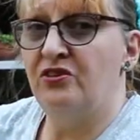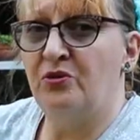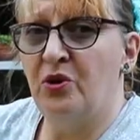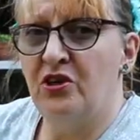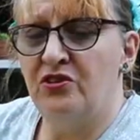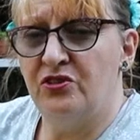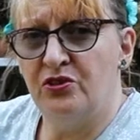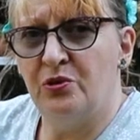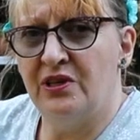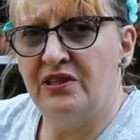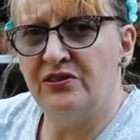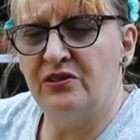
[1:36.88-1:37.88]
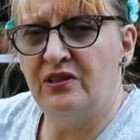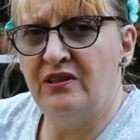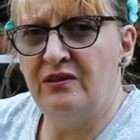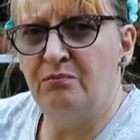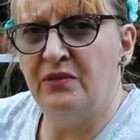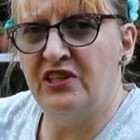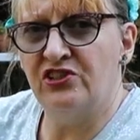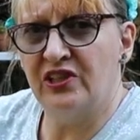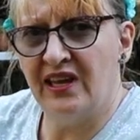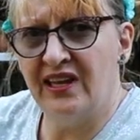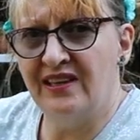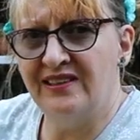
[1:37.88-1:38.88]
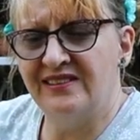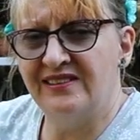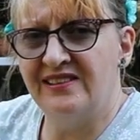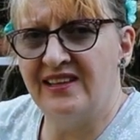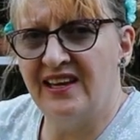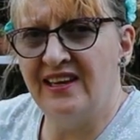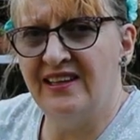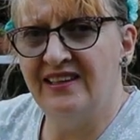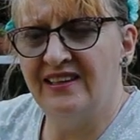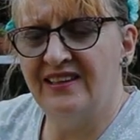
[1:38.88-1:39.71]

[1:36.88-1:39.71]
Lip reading: to do a little miniature garden today.